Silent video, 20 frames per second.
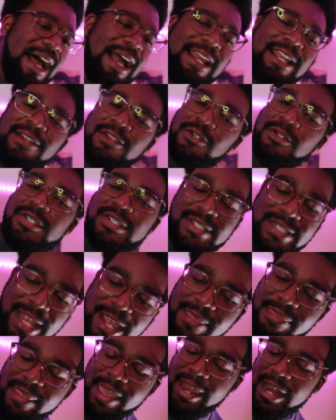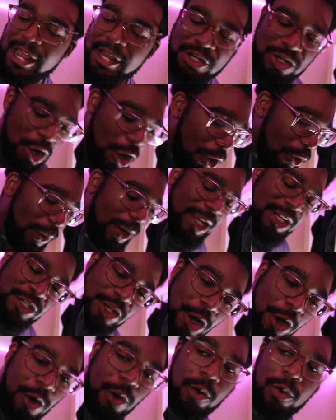I understand that. I know, I
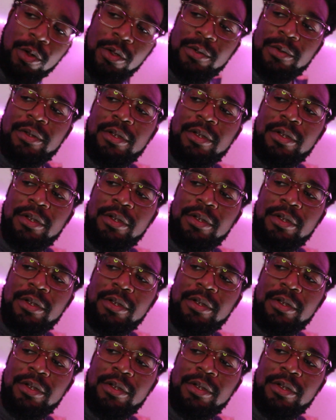know.